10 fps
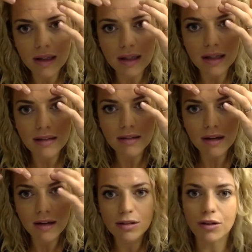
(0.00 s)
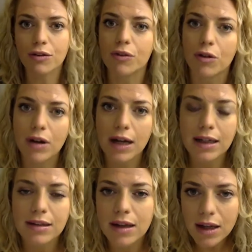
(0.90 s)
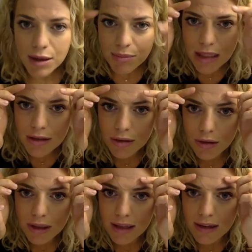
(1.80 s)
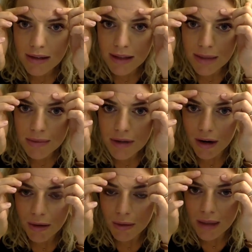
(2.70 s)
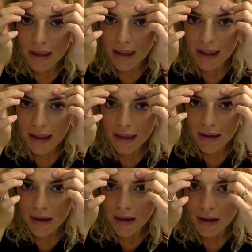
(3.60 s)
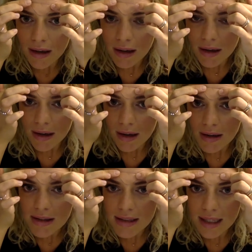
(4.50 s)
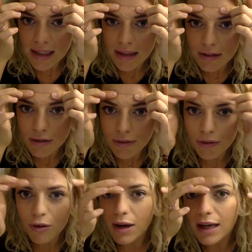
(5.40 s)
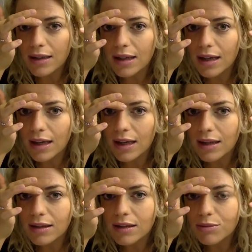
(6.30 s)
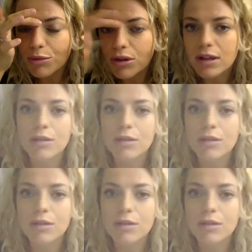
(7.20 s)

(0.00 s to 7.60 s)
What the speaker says: it is on your forehead, make sure that the tips are really sticking to the forehead at this point